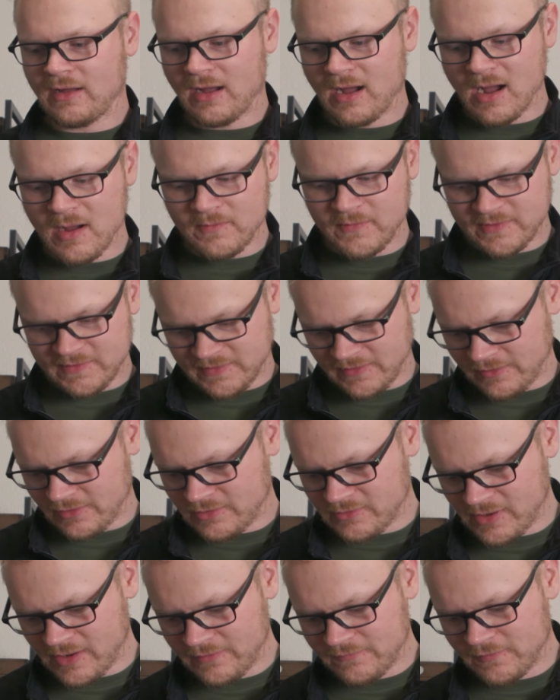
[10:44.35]
Obviously
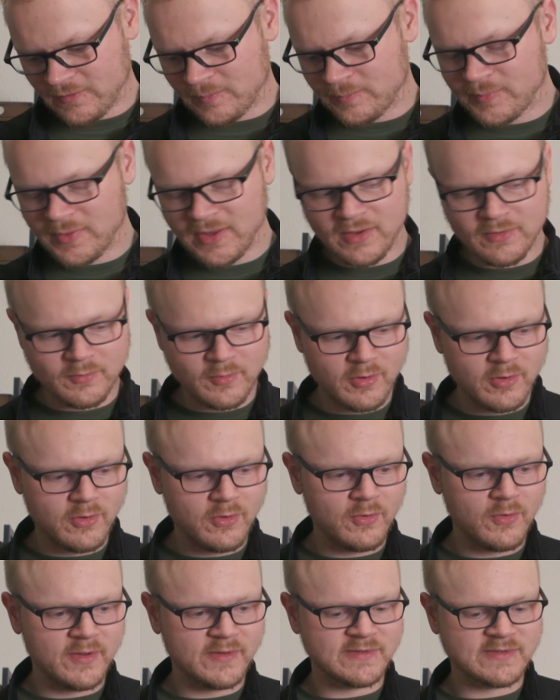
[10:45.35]
great for
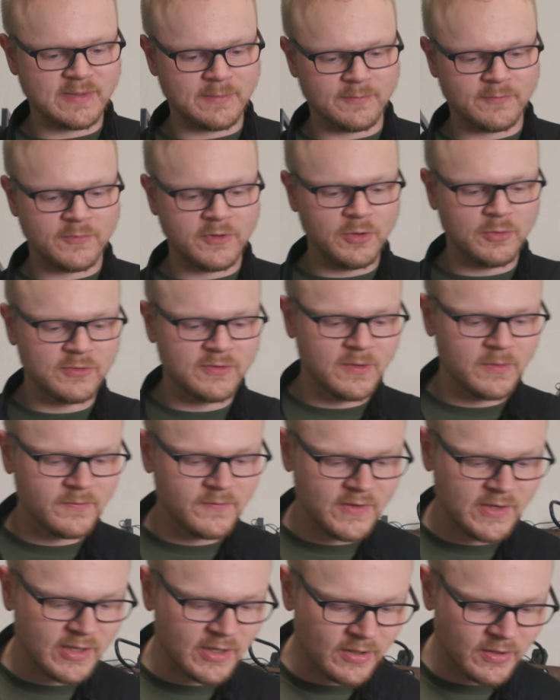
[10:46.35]
B-roll and some YouTube
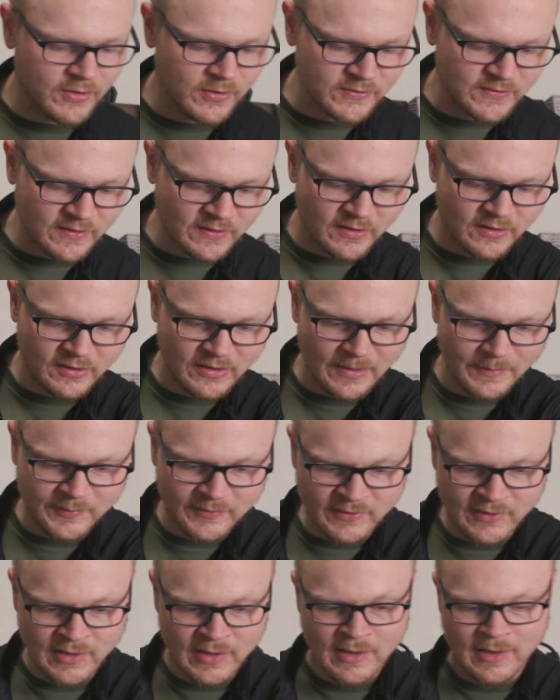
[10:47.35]
videos and
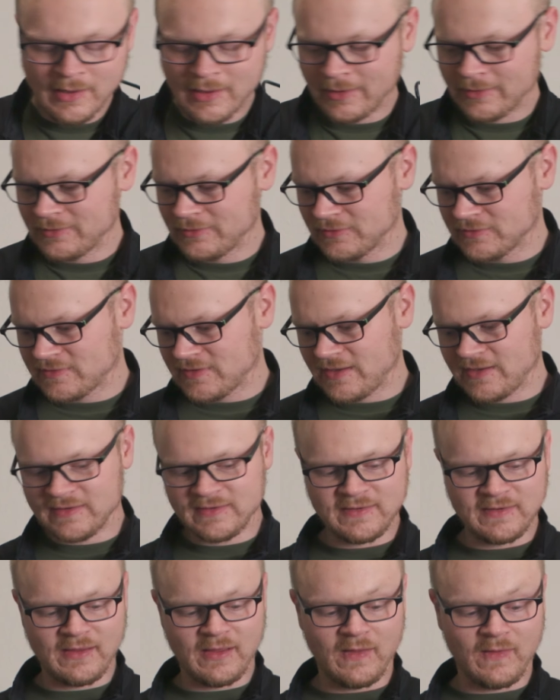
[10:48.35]
clips. I use
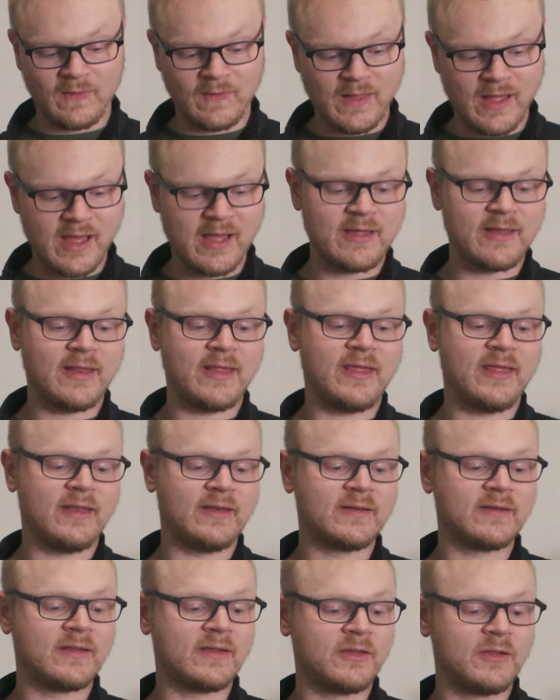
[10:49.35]
this a lot
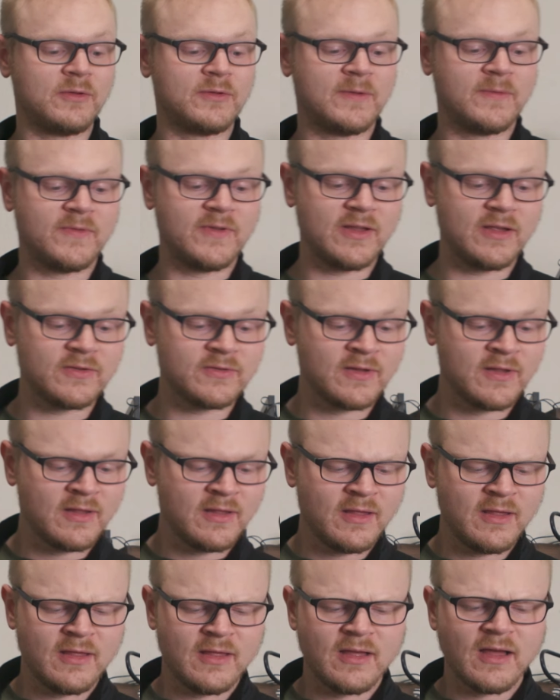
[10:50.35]
in YouTube videos.
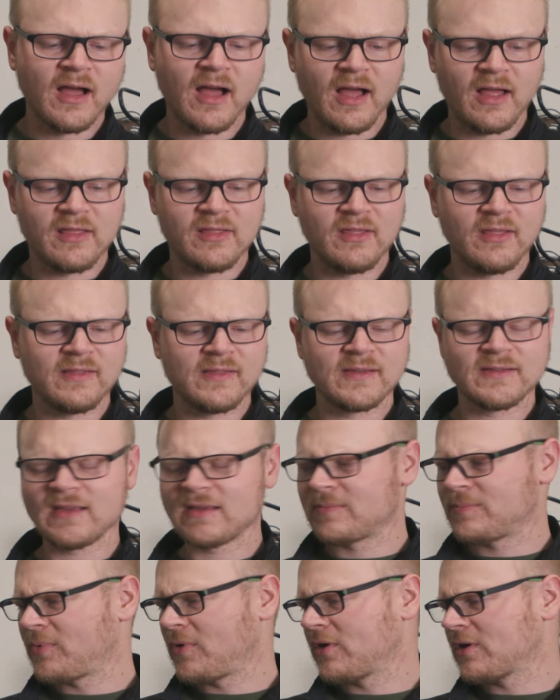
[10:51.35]
I think this
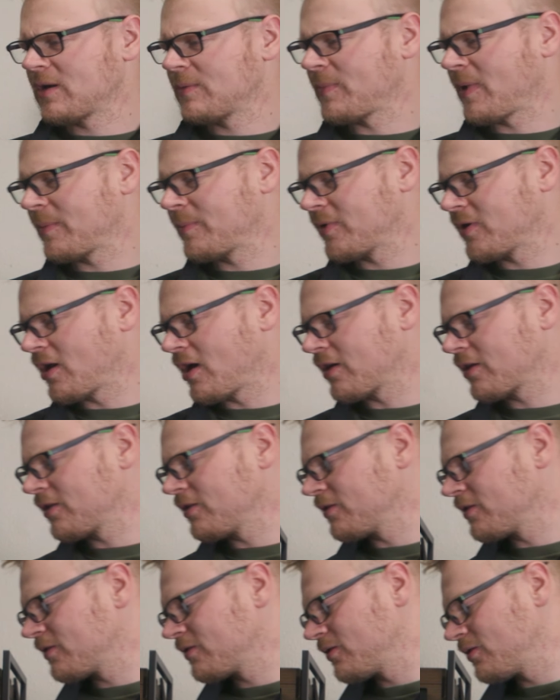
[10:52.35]
is part of my
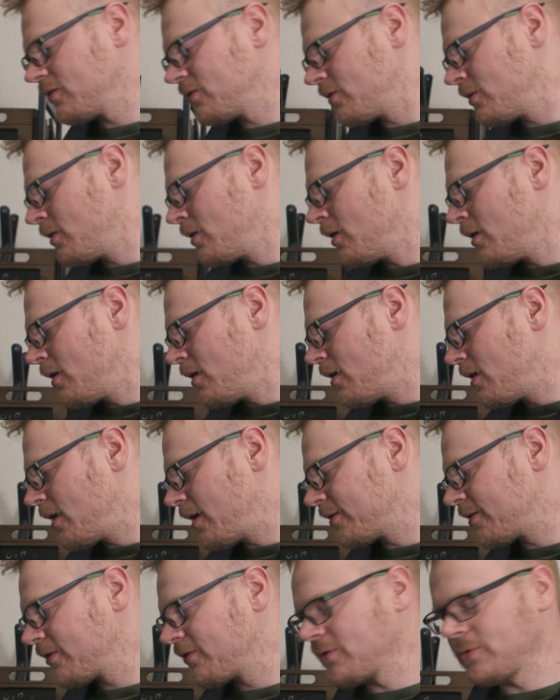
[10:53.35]
binoculars.
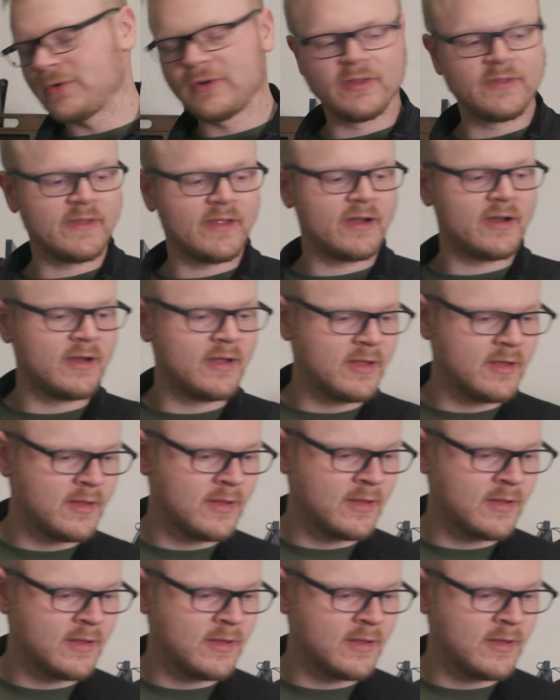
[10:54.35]
I just threw it in there.